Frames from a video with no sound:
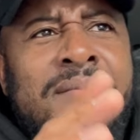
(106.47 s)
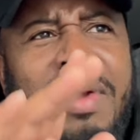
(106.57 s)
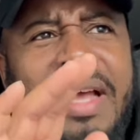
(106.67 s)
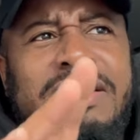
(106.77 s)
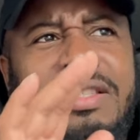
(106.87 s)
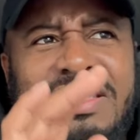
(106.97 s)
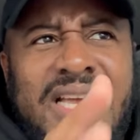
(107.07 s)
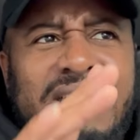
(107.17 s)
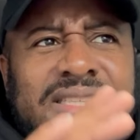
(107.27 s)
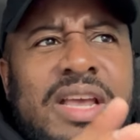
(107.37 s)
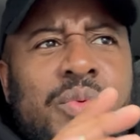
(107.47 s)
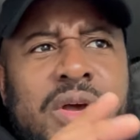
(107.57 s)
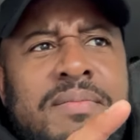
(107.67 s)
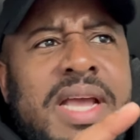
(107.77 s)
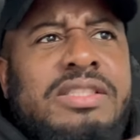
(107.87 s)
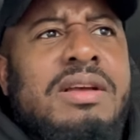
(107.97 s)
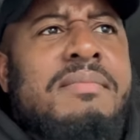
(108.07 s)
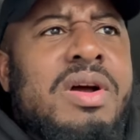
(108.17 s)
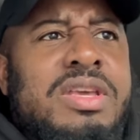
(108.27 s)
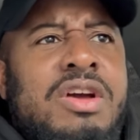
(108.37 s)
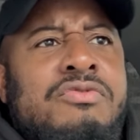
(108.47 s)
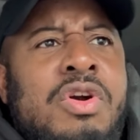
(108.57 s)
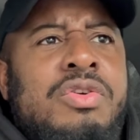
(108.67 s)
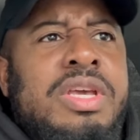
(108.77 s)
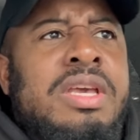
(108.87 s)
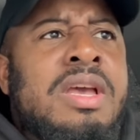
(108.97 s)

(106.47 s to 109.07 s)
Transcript: but I still think we can make some money on Roadie